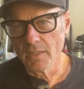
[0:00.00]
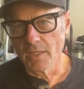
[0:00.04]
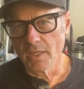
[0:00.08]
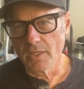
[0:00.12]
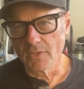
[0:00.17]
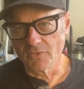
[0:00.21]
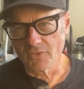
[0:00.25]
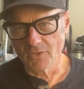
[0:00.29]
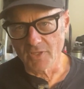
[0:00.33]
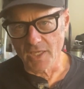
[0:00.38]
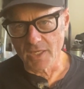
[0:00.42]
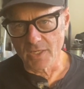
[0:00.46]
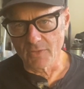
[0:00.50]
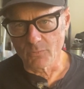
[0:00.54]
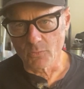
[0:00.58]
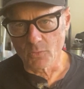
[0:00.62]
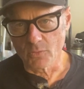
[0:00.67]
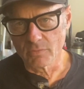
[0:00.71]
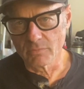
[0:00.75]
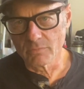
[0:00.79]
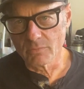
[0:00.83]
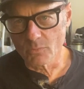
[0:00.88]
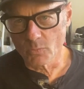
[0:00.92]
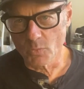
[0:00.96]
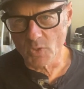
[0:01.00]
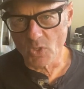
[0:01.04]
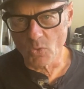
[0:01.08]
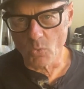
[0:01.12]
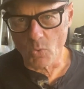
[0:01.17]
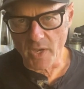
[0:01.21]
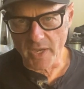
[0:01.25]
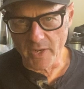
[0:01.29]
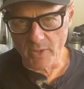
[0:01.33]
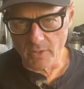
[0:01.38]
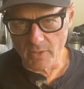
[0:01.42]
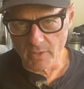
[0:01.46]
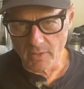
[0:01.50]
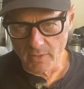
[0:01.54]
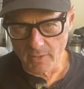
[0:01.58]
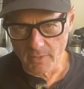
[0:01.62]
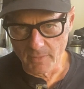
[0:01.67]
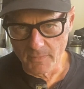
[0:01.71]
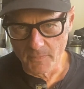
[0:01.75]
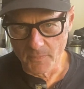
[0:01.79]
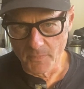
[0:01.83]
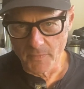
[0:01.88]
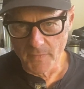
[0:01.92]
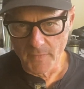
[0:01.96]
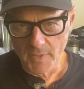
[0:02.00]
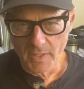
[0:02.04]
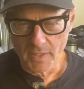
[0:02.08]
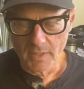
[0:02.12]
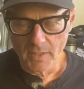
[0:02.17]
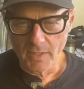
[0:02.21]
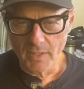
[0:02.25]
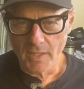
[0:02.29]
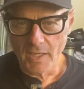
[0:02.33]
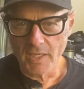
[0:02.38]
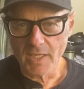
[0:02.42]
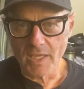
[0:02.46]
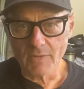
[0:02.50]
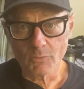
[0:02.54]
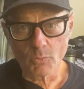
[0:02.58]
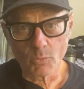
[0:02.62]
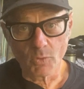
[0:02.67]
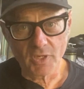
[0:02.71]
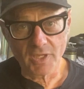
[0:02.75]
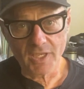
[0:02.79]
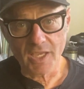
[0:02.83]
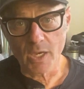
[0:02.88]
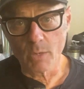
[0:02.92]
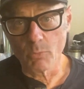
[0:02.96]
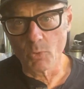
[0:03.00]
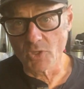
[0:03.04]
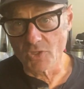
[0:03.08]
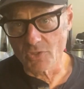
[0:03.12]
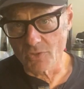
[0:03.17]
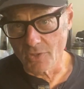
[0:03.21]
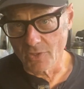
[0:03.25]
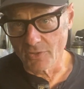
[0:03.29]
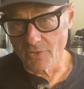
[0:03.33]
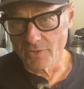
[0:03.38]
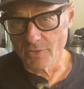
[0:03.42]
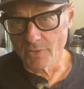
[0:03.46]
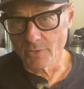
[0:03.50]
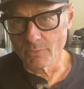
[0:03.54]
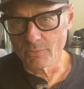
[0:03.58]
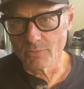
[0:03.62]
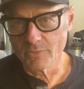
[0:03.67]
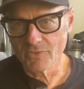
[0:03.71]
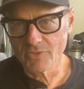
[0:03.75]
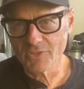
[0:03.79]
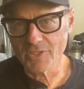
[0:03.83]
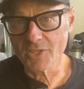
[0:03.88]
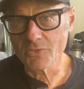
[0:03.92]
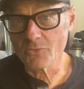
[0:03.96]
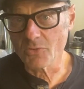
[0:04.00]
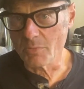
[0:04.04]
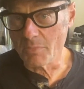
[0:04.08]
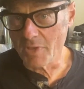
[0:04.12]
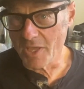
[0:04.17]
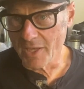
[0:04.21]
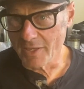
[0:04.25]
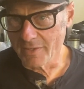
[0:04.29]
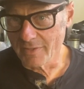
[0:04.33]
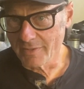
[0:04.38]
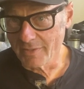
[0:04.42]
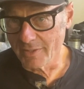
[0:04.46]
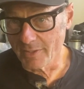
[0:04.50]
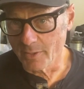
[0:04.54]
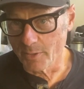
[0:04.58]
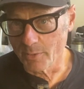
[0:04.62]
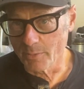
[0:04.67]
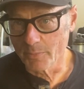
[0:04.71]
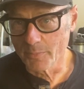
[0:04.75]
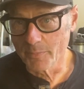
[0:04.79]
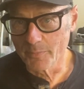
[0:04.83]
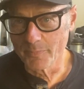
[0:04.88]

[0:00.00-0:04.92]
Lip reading: It's kind of required. They have to wear a cowboy shirt too. It's a country band, you know.